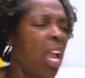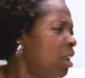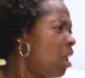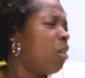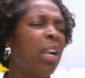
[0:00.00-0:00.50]

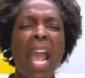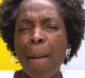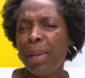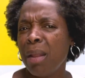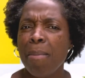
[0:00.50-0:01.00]
and look what
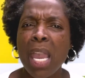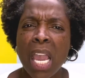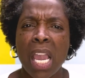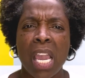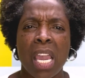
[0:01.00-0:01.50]
happened
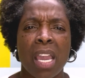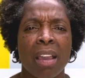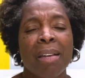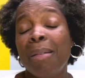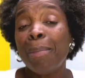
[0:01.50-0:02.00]
to me."
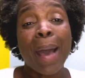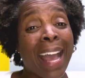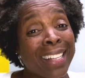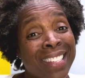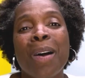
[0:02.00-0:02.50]

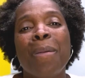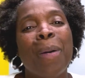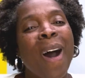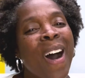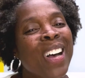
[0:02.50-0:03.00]
But
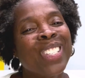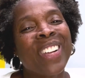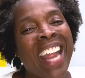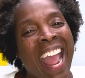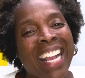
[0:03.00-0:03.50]
Paul's
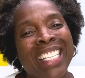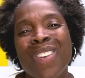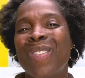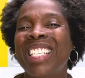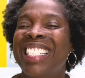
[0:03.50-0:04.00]

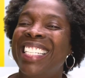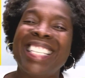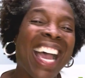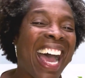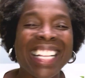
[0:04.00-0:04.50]
reaction was
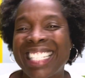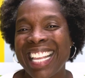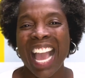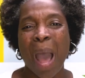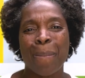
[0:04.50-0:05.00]
just
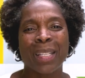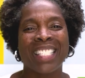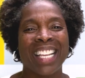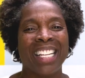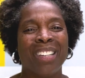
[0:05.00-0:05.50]
the
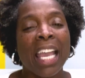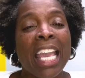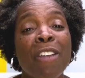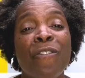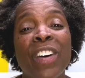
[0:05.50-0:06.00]
opposite.
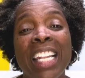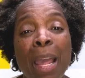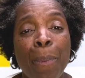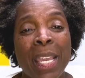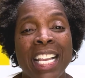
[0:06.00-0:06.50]
In
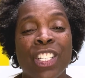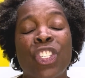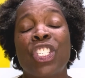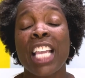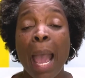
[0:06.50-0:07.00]

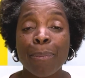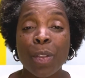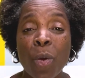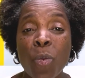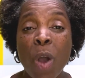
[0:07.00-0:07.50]
Philippians
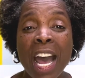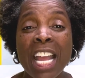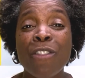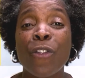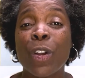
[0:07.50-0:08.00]
chapter
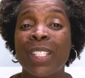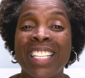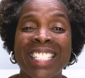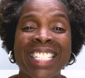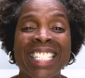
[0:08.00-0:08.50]
1,
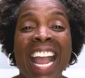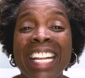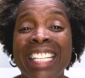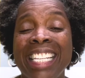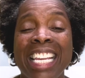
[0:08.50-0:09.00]
verses
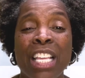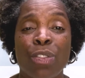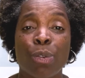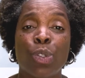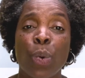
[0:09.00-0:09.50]
19 through